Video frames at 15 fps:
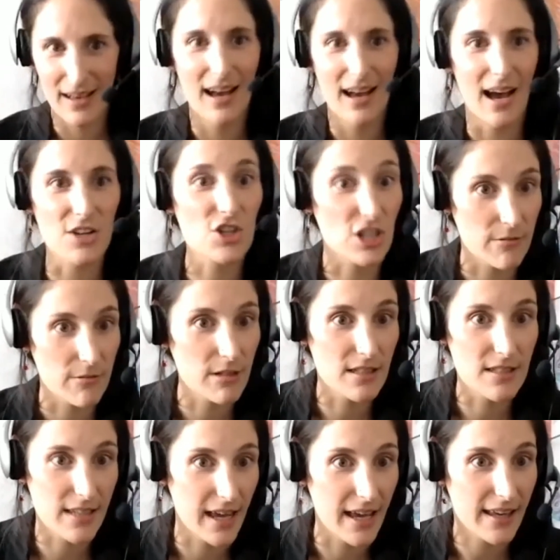And she would
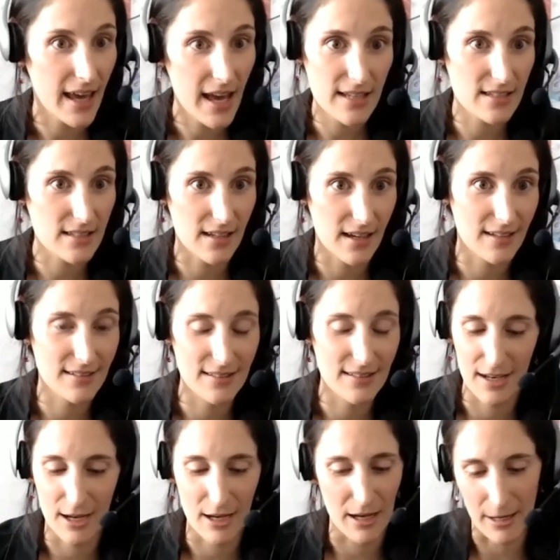say yes, and
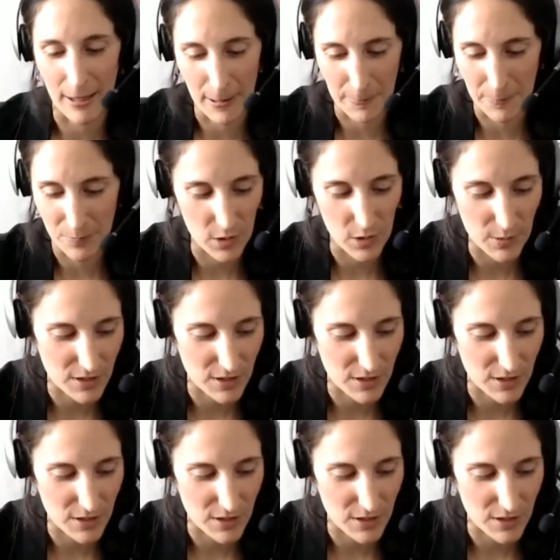we would